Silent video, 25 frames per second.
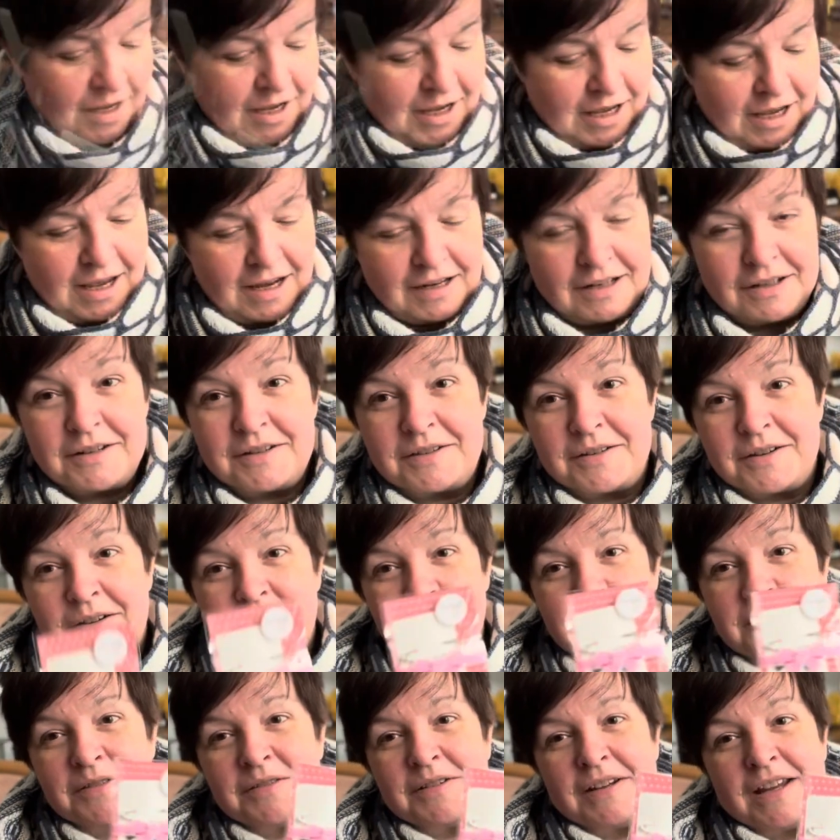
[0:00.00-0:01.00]
Agnes
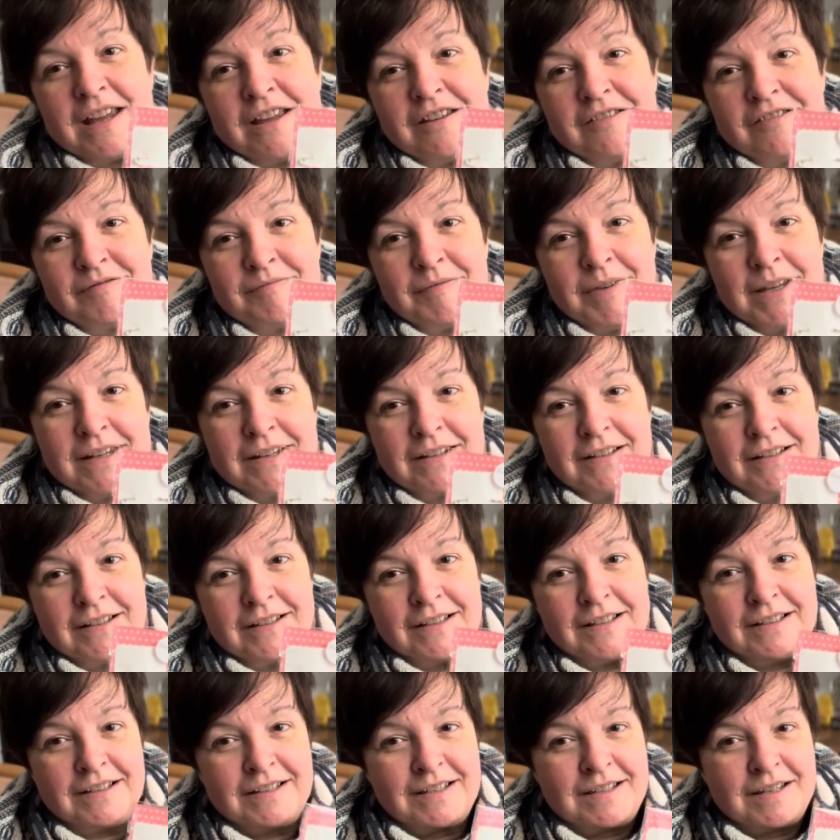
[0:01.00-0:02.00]
also gave me a
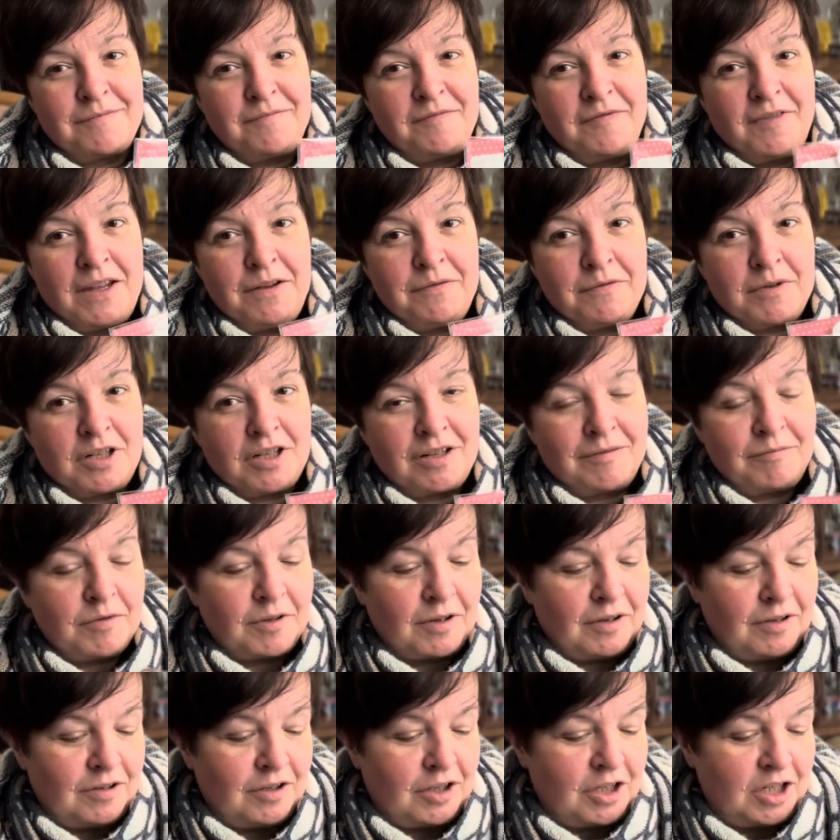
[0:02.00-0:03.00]
little something which I'm going
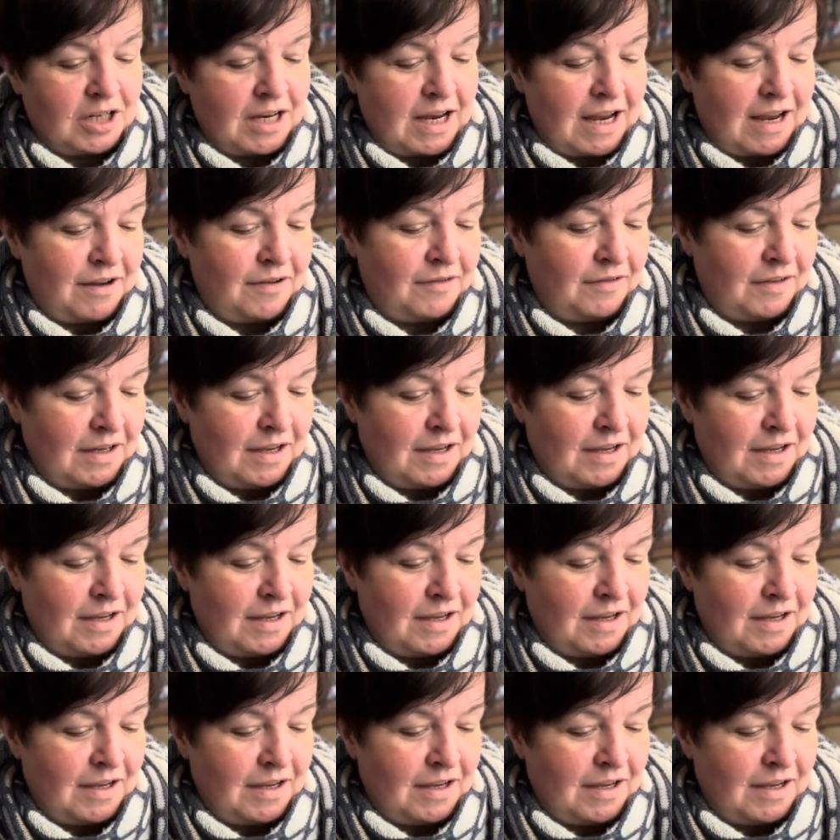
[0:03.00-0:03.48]
to share.